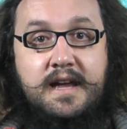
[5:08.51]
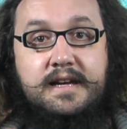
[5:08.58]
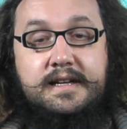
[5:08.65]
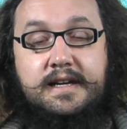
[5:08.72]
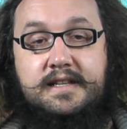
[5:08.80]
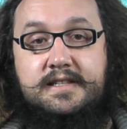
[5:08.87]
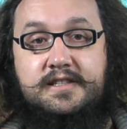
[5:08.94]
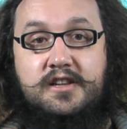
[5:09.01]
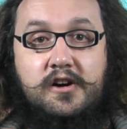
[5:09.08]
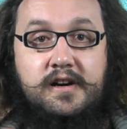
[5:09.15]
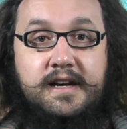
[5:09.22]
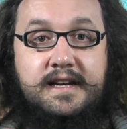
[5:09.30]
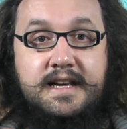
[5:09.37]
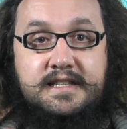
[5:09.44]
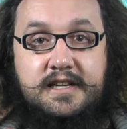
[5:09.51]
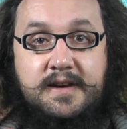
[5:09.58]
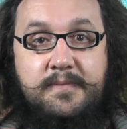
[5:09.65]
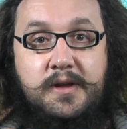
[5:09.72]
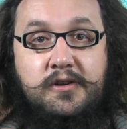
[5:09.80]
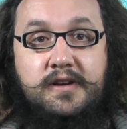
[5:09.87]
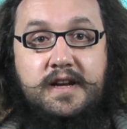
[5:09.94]
To get started as a
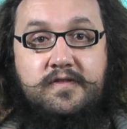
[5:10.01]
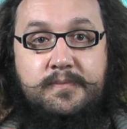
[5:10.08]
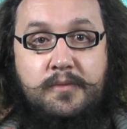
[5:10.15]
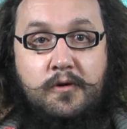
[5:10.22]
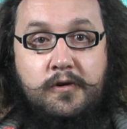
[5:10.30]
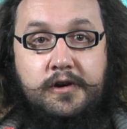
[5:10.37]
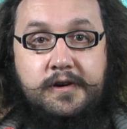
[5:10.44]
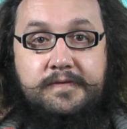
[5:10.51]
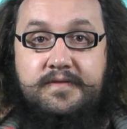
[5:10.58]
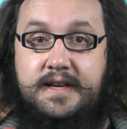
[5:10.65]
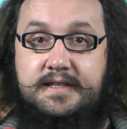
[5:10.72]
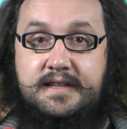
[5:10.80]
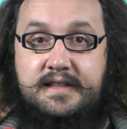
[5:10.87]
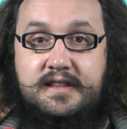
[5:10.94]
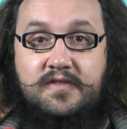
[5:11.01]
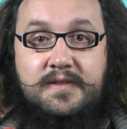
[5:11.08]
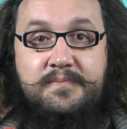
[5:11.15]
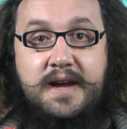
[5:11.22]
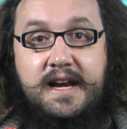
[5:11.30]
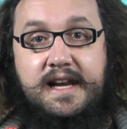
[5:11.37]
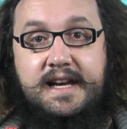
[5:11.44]
community reporter, visit
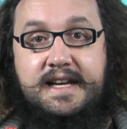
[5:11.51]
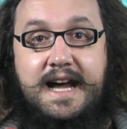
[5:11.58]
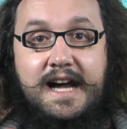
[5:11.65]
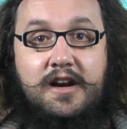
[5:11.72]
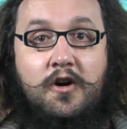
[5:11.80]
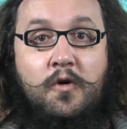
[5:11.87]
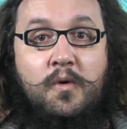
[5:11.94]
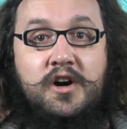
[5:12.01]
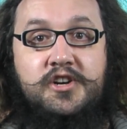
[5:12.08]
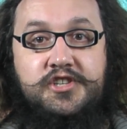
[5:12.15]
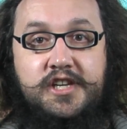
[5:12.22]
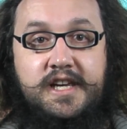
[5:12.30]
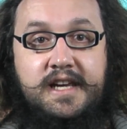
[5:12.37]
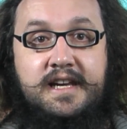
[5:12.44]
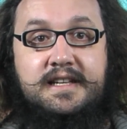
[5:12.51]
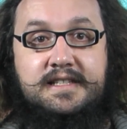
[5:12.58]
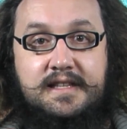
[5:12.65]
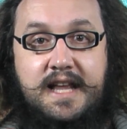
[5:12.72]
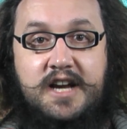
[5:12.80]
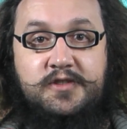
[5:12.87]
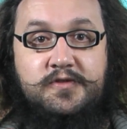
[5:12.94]

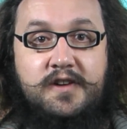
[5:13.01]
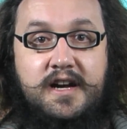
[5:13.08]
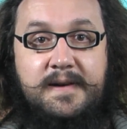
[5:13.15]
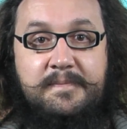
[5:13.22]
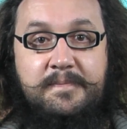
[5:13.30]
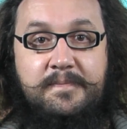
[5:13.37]
therapidian.org/write.